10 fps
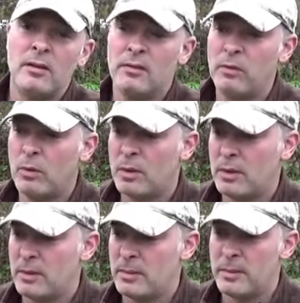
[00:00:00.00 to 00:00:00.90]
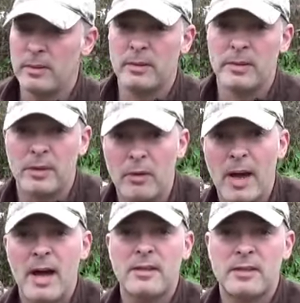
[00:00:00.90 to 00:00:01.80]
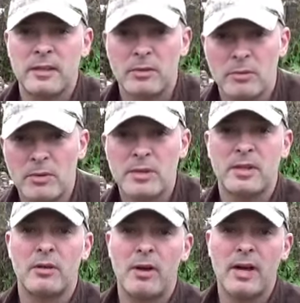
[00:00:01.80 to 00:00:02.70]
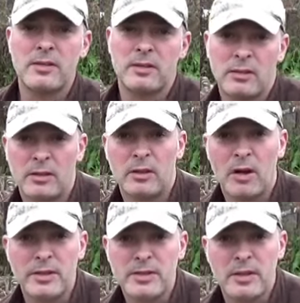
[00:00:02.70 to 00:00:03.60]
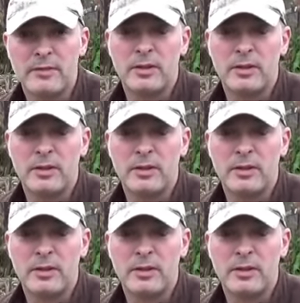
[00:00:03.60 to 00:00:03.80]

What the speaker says: for the grass and the roots in the grass and all the stuff.